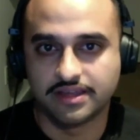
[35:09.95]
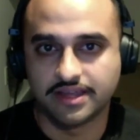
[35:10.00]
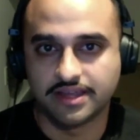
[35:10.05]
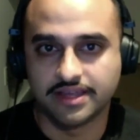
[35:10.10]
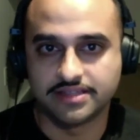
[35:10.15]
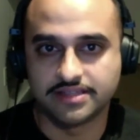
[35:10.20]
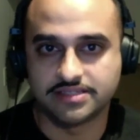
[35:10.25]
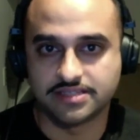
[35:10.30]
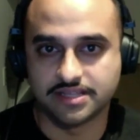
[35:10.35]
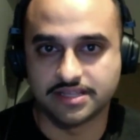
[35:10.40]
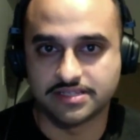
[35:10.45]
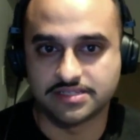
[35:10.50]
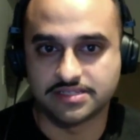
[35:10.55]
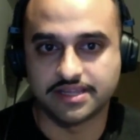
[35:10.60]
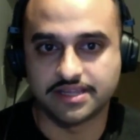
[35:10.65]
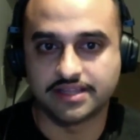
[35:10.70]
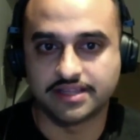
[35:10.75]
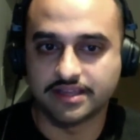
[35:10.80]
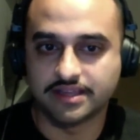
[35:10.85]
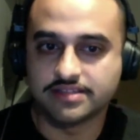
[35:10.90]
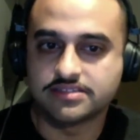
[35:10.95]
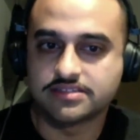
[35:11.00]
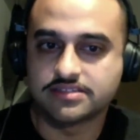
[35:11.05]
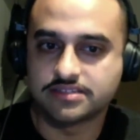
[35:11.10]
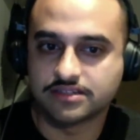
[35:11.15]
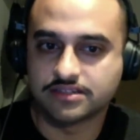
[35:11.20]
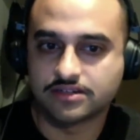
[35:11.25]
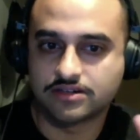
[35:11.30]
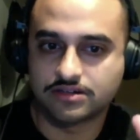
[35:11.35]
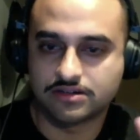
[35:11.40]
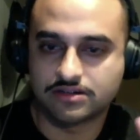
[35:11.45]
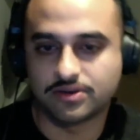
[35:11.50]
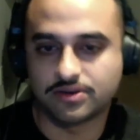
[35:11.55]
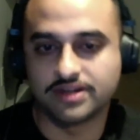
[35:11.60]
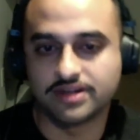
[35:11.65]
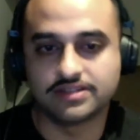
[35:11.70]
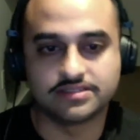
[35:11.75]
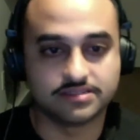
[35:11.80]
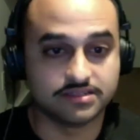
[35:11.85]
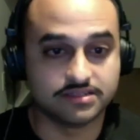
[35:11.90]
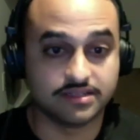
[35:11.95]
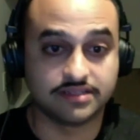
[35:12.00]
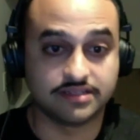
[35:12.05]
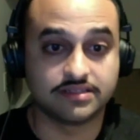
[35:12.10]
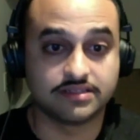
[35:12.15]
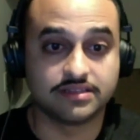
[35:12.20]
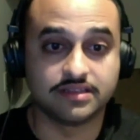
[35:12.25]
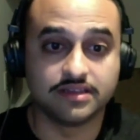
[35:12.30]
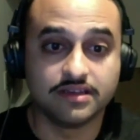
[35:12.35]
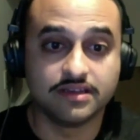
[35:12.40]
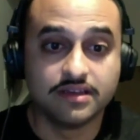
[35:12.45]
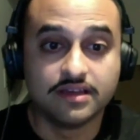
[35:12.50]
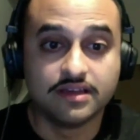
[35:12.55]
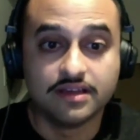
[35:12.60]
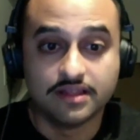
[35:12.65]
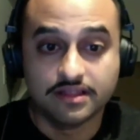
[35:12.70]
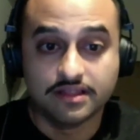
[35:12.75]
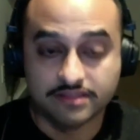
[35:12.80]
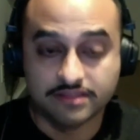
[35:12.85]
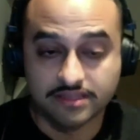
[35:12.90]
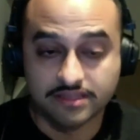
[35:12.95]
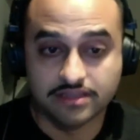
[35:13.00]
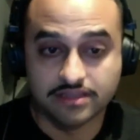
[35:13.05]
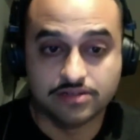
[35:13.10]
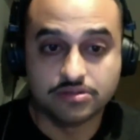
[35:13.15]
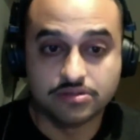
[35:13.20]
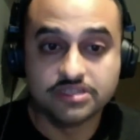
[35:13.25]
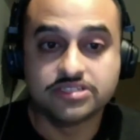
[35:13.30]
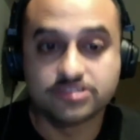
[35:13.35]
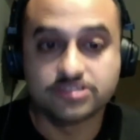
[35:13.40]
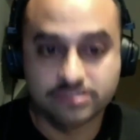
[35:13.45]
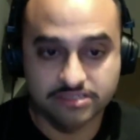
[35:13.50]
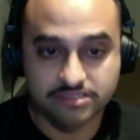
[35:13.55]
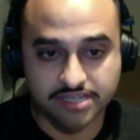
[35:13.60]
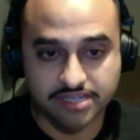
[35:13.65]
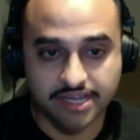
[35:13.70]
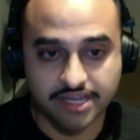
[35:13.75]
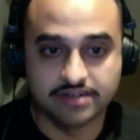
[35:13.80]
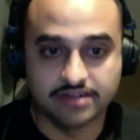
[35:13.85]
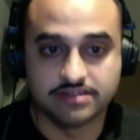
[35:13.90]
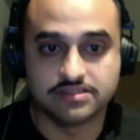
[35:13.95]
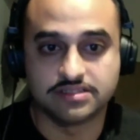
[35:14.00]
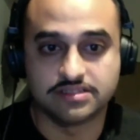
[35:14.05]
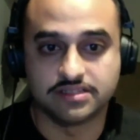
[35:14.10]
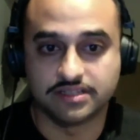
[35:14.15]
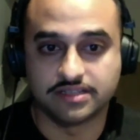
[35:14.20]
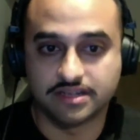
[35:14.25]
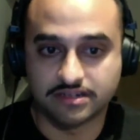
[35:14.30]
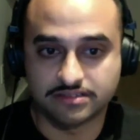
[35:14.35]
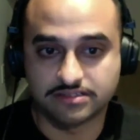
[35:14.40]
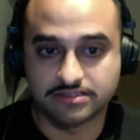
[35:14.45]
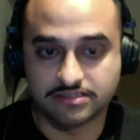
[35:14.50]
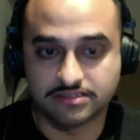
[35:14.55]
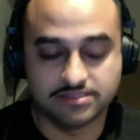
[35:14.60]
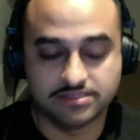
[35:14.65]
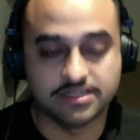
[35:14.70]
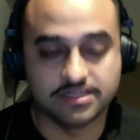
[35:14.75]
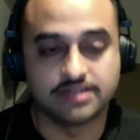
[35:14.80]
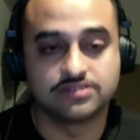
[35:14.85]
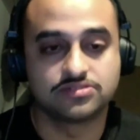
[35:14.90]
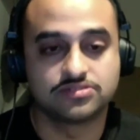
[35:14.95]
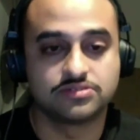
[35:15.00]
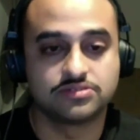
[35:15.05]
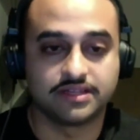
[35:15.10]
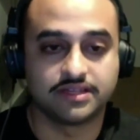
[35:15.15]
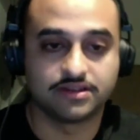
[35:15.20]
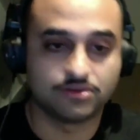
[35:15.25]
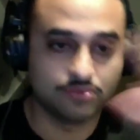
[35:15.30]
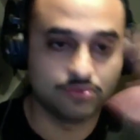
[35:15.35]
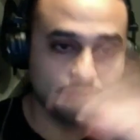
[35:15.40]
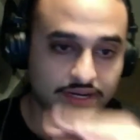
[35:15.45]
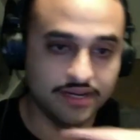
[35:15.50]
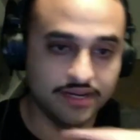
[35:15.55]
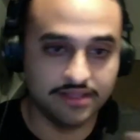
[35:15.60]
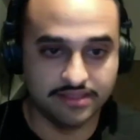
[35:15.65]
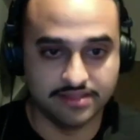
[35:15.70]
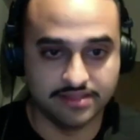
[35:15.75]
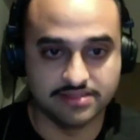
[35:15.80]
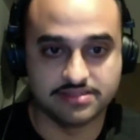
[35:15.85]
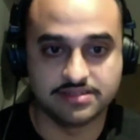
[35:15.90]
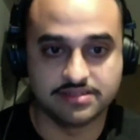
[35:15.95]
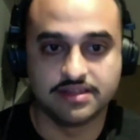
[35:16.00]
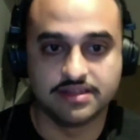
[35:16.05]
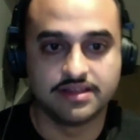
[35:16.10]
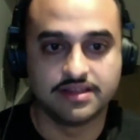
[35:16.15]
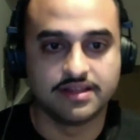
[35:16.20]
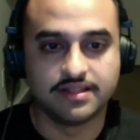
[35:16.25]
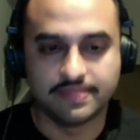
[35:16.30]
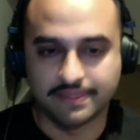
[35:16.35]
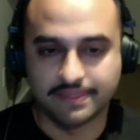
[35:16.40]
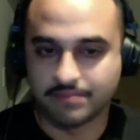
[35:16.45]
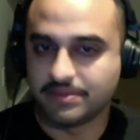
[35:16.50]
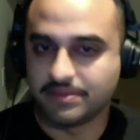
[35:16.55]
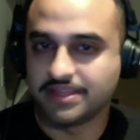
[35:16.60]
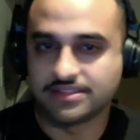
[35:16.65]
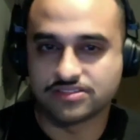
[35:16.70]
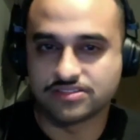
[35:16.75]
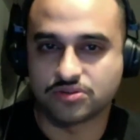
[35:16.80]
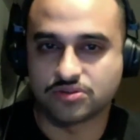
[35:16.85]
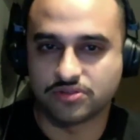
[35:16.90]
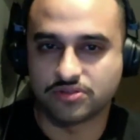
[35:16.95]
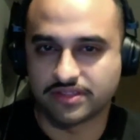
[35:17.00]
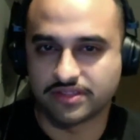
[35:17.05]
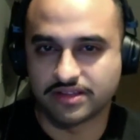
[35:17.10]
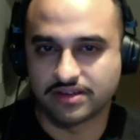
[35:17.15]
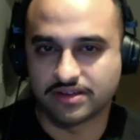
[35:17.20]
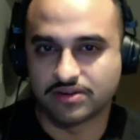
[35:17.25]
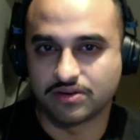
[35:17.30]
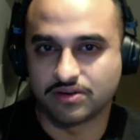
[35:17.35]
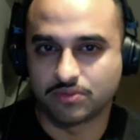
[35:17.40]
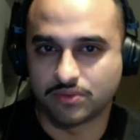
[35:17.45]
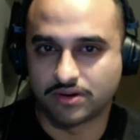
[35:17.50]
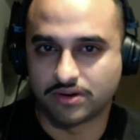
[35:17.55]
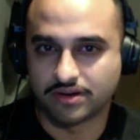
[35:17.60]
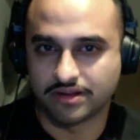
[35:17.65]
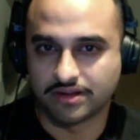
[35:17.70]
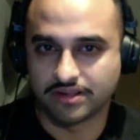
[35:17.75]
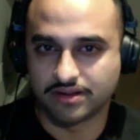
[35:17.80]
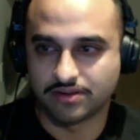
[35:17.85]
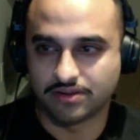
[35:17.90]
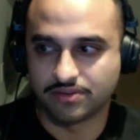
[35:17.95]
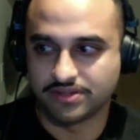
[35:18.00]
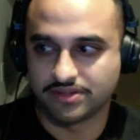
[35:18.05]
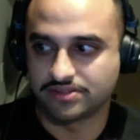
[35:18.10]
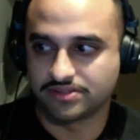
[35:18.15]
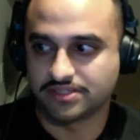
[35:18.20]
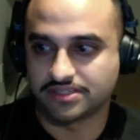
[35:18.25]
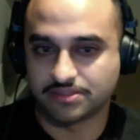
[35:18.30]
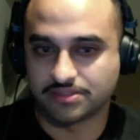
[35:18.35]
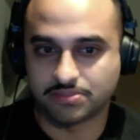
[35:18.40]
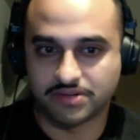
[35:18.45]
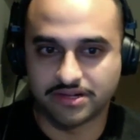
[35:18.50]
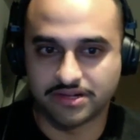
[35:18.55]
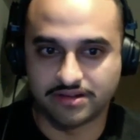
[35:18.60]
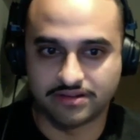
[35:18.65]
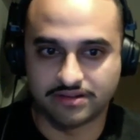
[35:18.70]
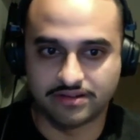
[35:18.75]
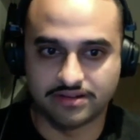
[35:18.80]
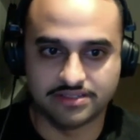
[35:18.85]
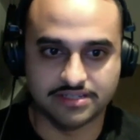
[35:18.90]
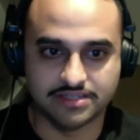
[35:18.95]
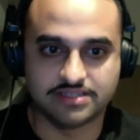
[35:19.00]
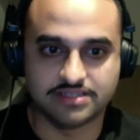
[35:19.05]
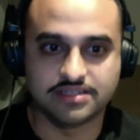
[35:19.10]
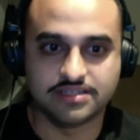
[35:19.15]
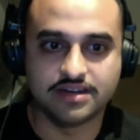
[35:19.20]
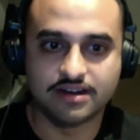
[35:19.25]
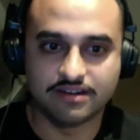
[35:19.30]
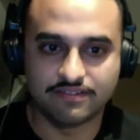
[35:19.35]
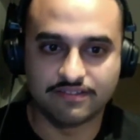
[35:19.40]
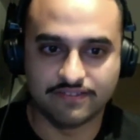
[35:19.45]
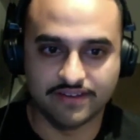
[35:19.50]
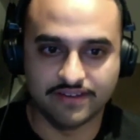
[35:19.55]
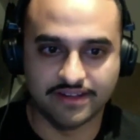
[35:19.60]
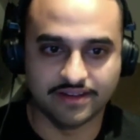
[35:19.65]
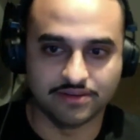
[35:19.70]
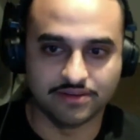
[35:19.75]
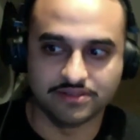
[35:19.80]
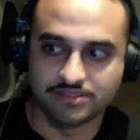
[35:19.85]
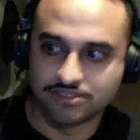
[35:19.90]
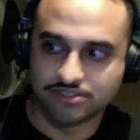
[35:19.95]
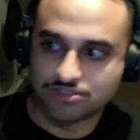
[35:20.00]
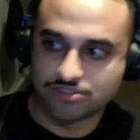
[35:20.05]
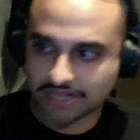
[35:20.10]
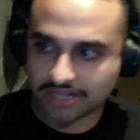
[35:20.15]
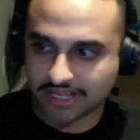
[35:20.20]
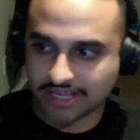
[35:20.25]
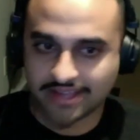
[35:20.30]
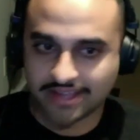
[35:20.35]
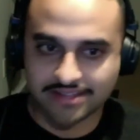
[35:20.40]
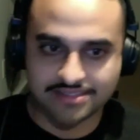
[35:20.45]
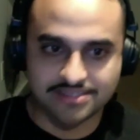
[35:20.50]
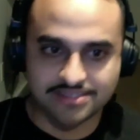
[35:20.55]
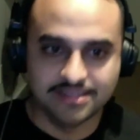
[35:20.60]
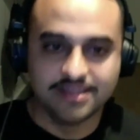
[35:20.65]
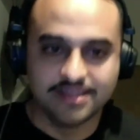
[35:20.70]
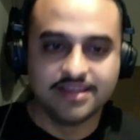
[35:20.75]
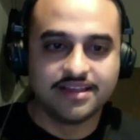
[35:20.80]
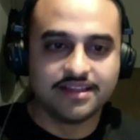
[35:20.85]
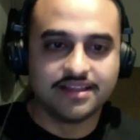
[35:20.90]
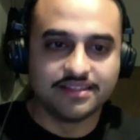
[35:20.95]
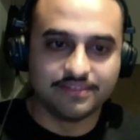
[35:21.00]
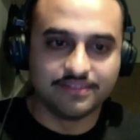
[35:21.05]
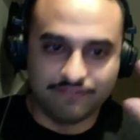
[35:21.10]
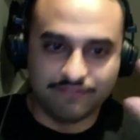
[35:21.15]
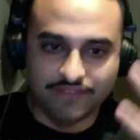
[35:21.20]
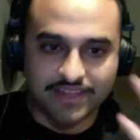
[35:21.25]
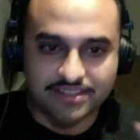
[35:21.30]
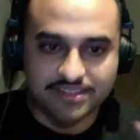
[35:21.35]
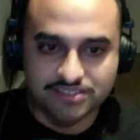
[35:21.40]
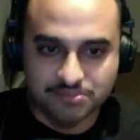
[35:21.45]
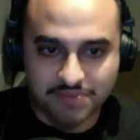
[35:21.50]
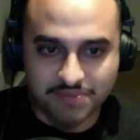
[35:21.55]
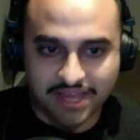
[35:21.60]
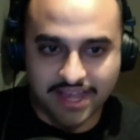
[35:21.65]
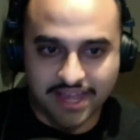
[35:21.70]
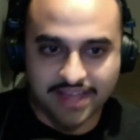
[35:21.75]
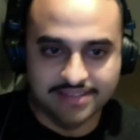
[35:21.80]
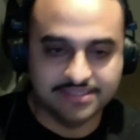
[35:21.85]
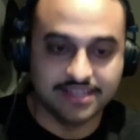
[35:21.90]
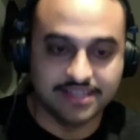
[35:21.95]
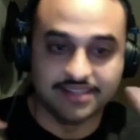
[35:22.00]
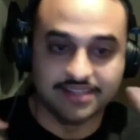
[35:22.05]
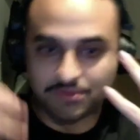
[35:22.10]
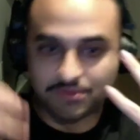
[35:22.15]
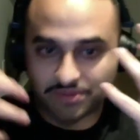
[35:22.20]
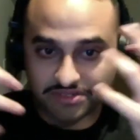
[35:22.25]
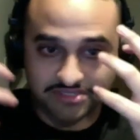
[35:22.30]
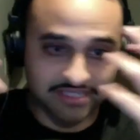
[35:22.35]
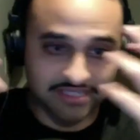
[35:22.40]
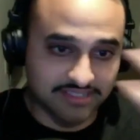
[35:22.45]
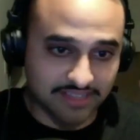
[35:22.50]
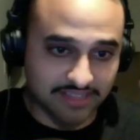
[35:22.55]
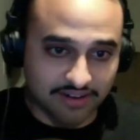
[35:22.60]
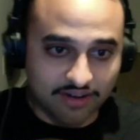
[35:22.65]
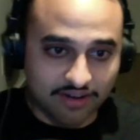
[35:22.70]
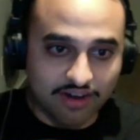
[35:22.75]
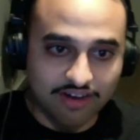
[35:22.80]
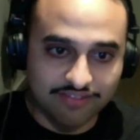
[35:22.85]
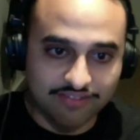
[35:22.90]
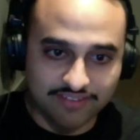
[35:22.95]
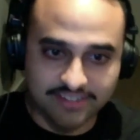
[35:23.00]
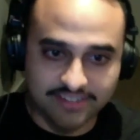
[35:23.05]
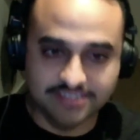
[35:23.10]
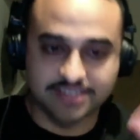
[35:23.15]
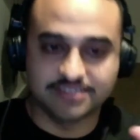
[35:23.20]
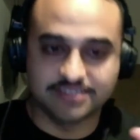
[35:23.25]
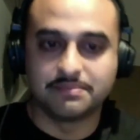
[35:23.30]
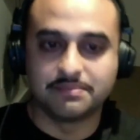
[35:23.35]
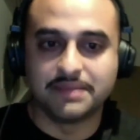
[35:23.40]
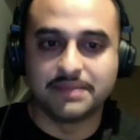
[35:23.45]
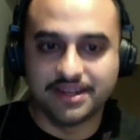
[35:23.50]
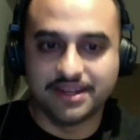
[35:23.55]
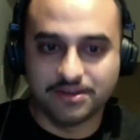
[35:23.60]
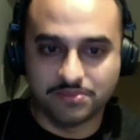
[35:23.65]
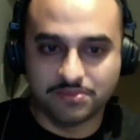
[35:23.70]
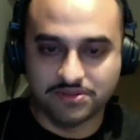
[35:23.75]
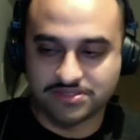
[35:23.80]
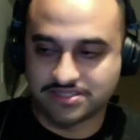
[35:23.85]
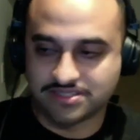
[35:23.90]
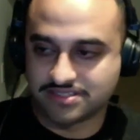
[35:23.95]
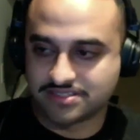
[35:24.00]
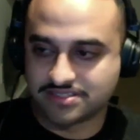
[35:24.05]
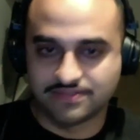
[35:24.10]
It's like, it's the credit to like the creature designers and the character designers who like created this, that made this whole thing work. You know, when you look at the Predator, it's like terrifying with the dreads, the face mask, and then when you take that off and it's got the mandibles and stuff.